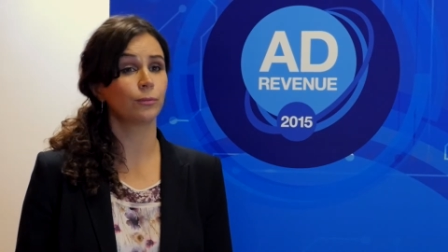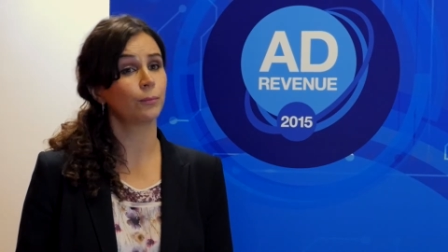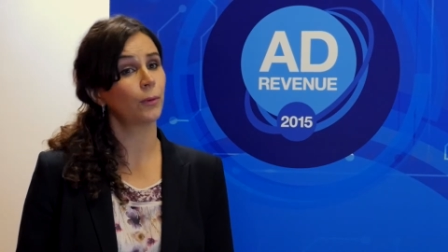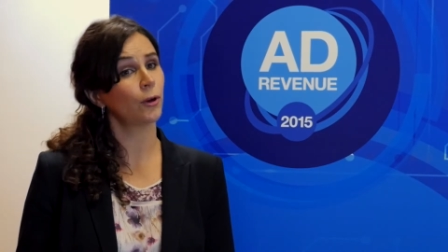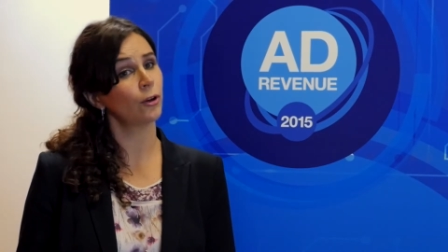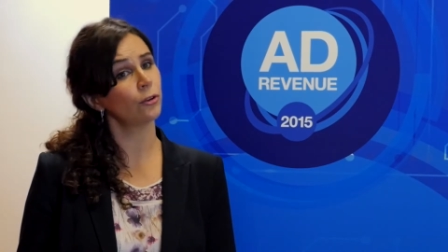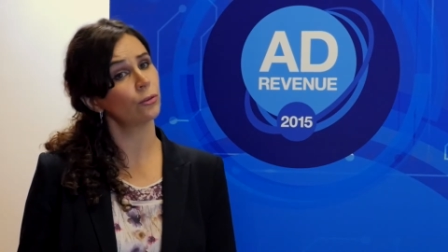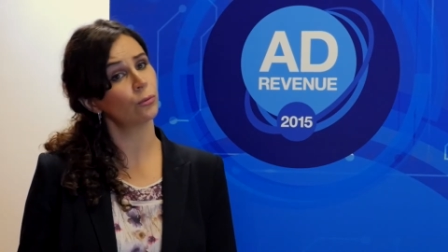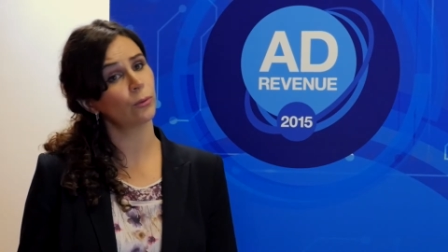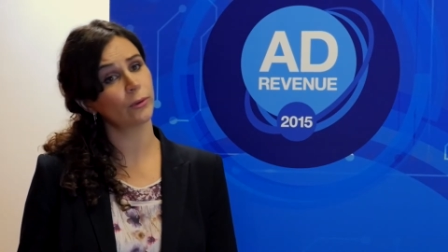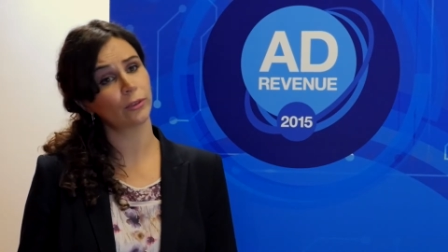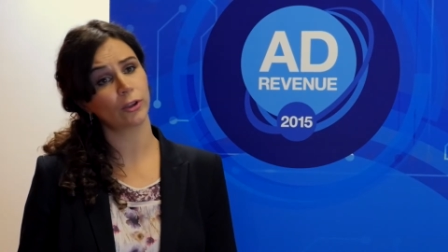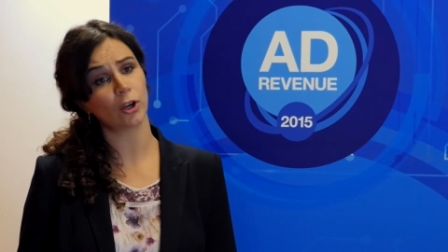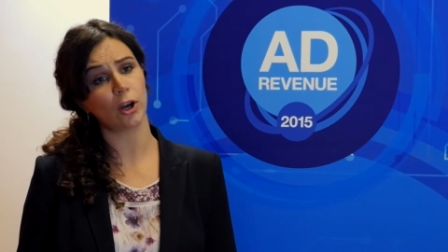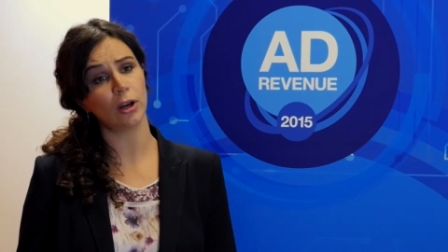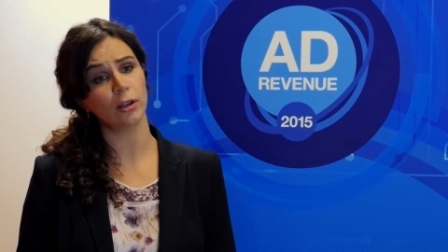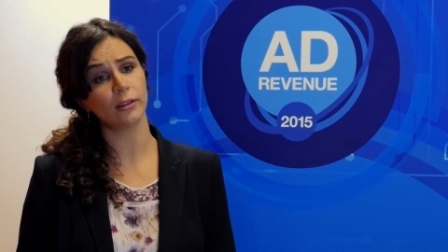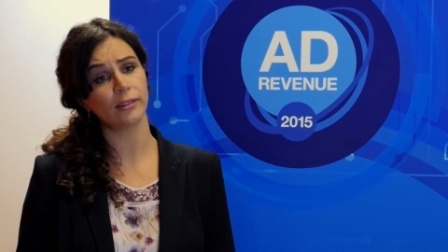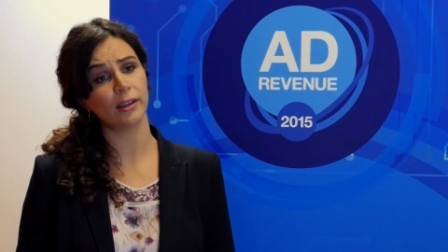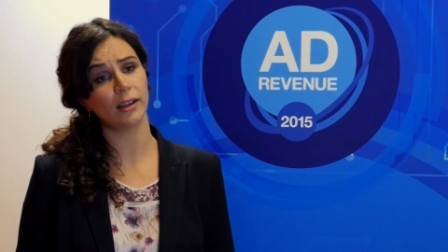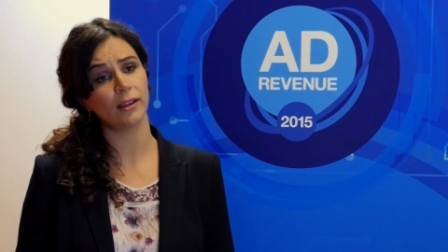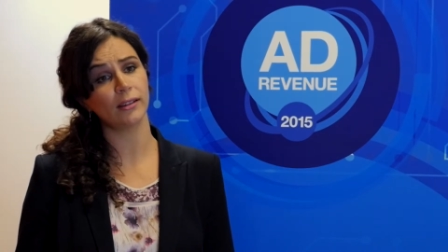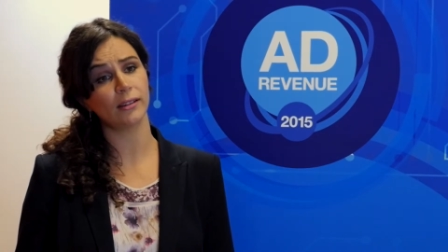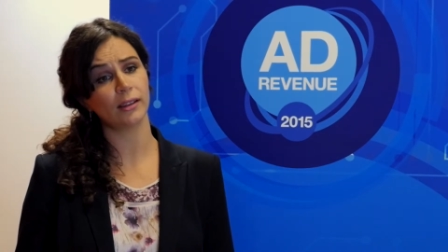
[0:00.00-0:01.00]
both with
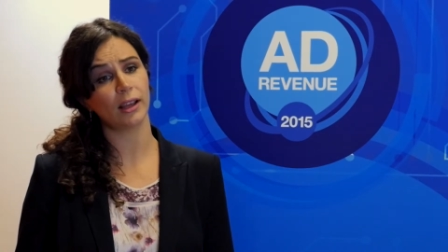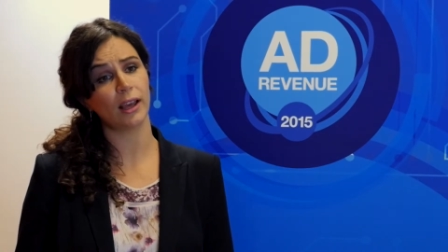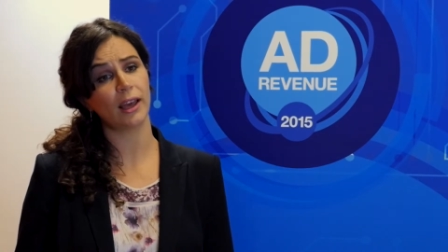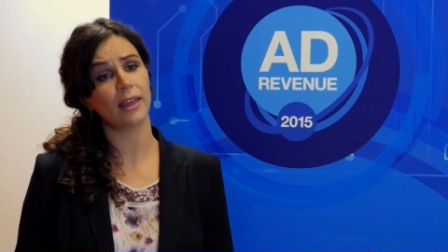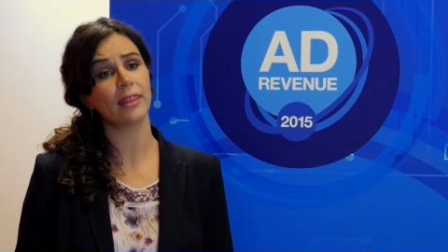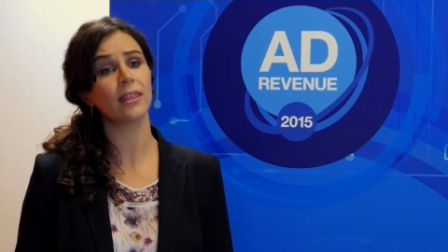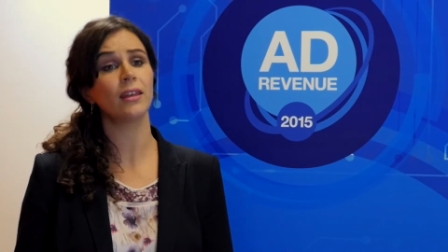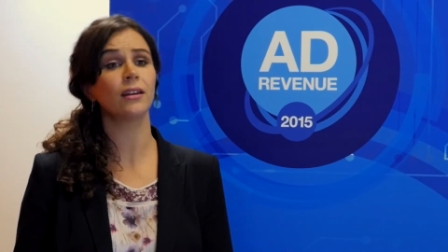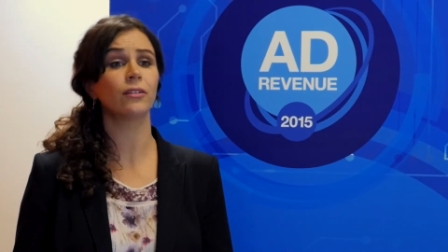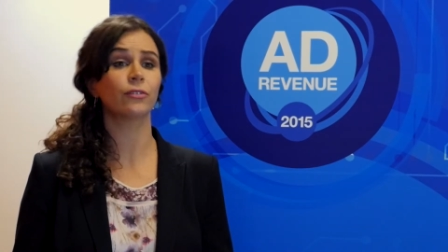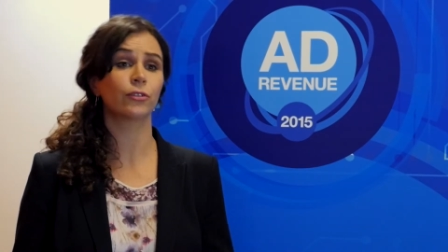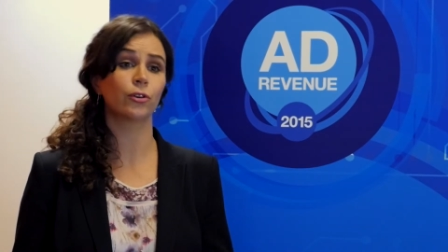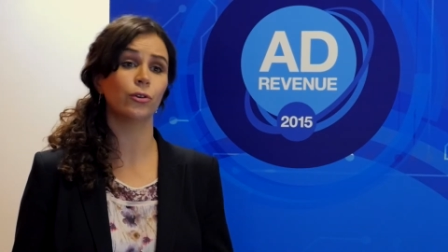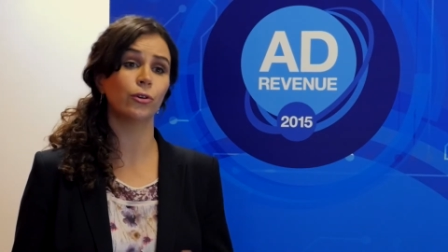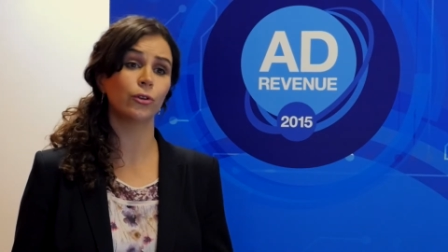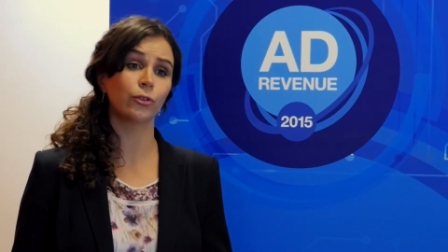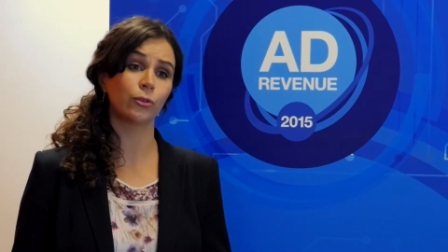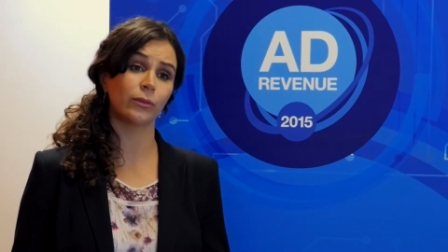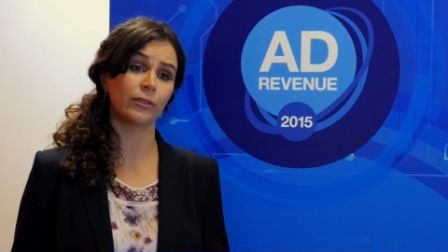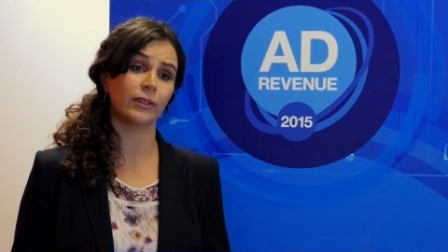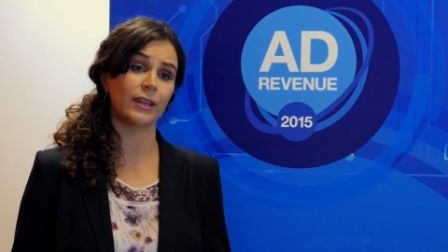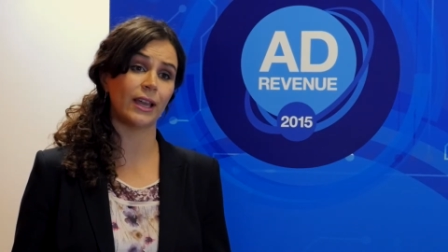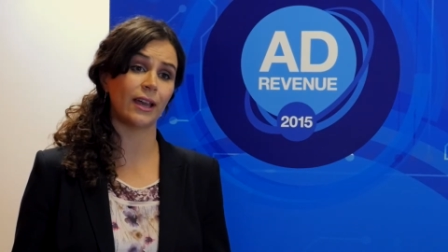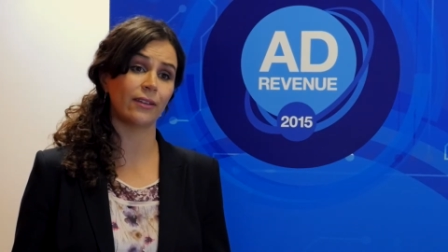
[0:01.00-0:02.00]
content and then of
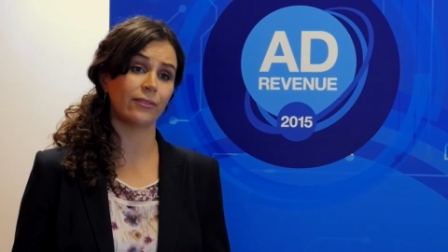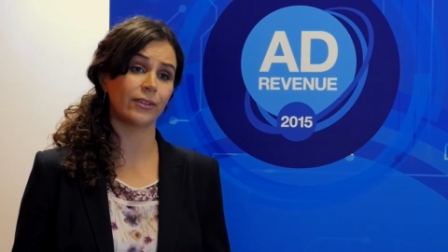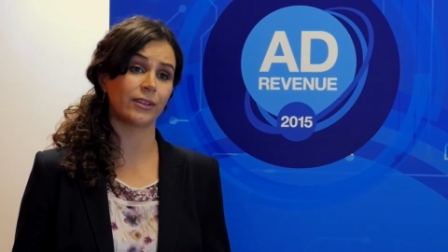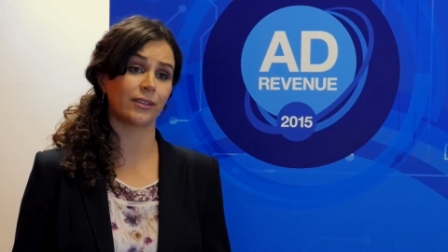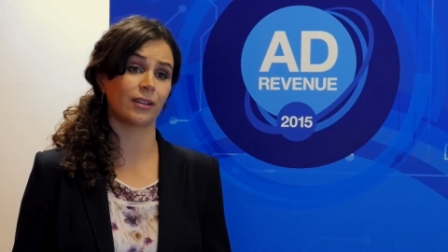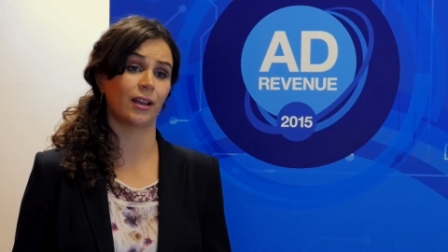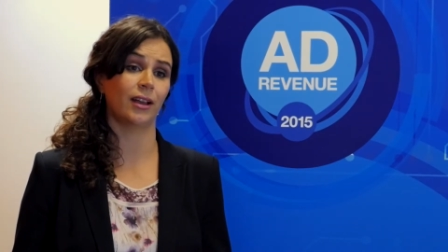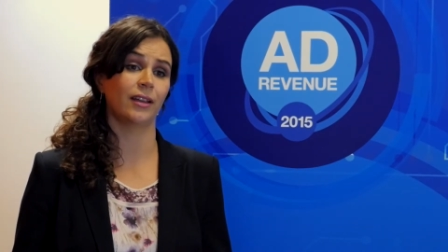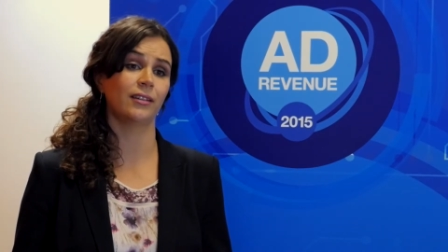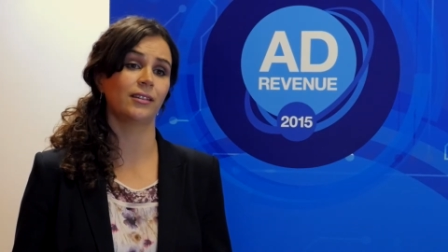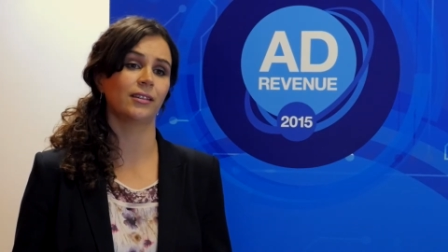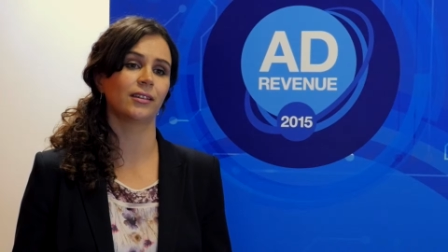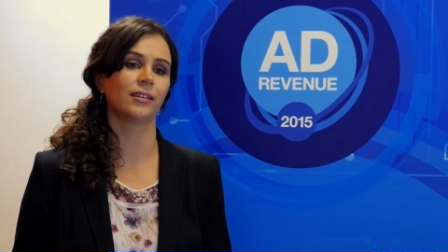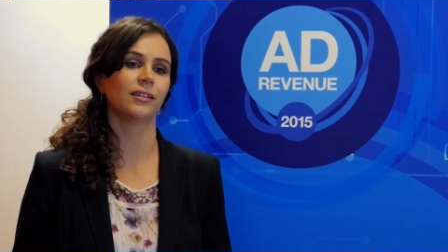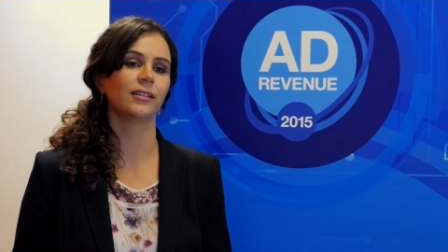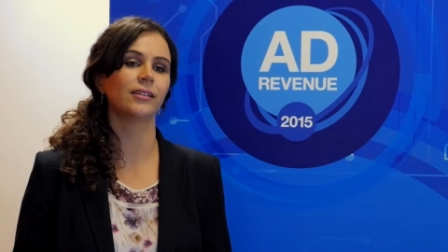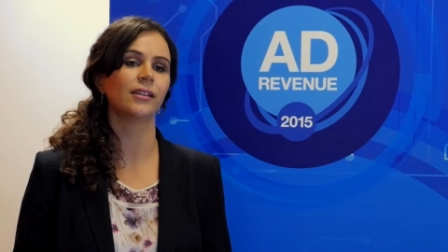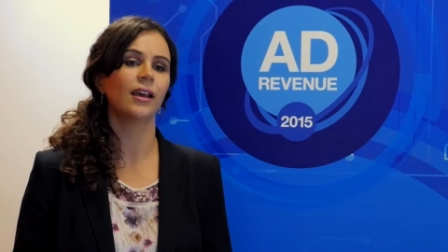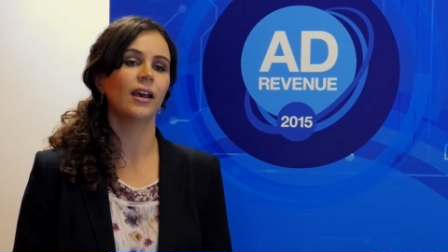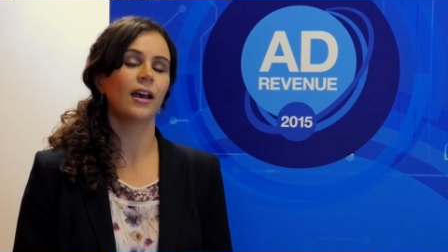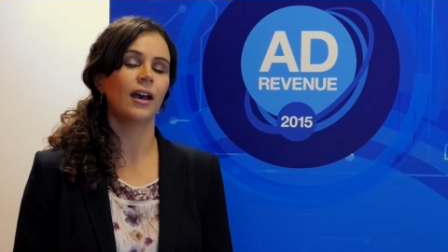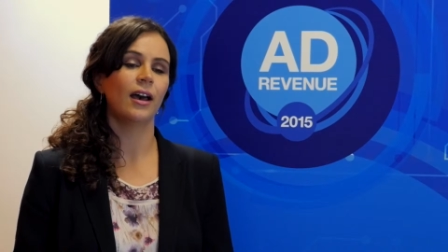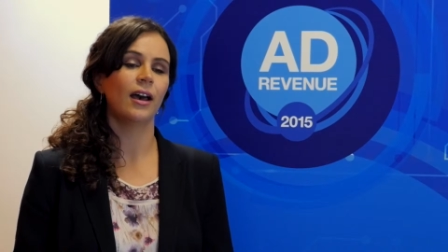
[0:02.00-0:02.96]
course with the advertisers.